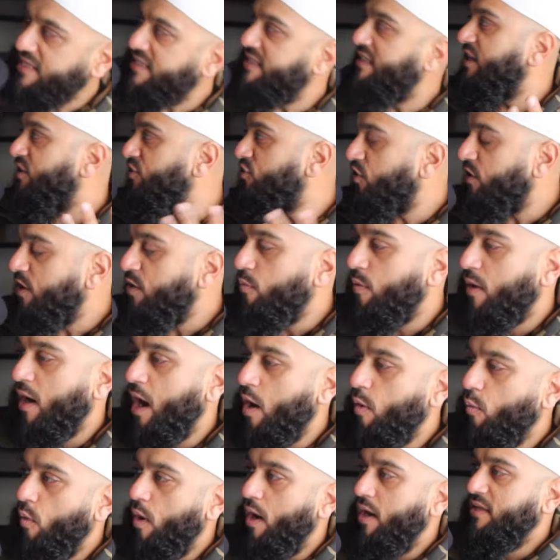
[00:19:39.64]
that's literally what
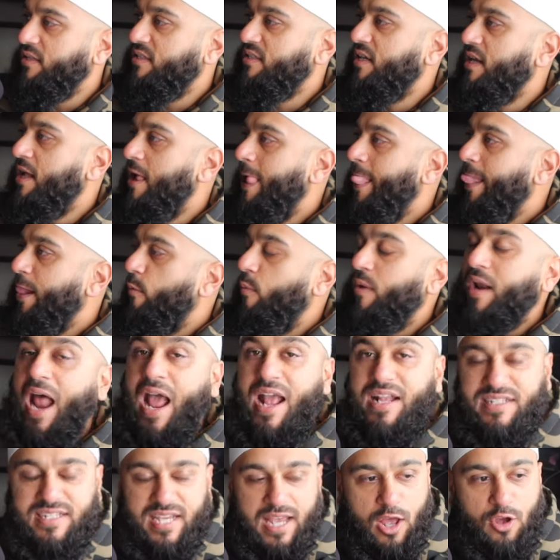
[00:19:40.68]
I want. When
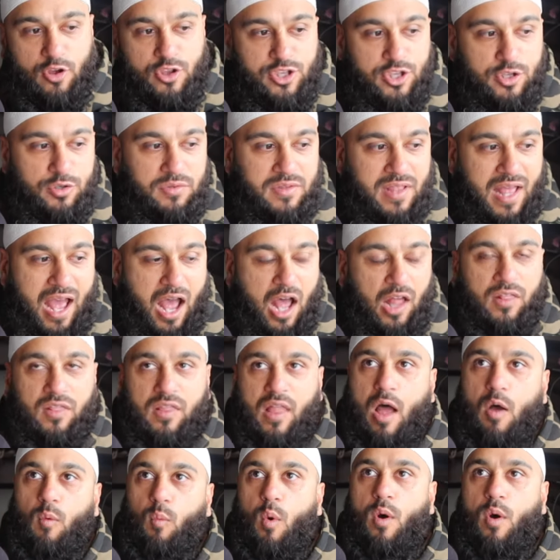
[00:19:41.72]
I tell you that
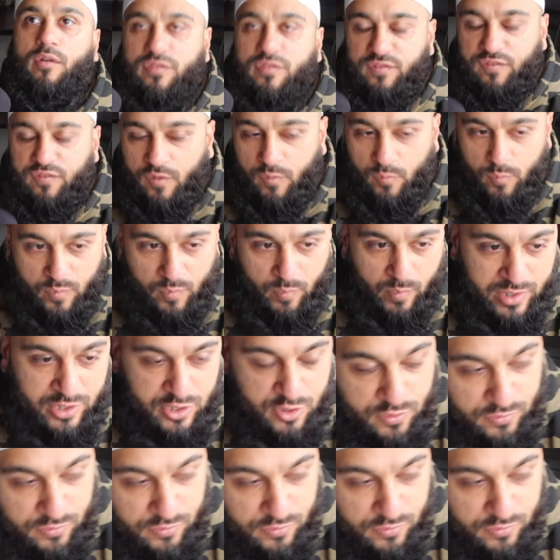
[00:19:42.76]
Allah won't, when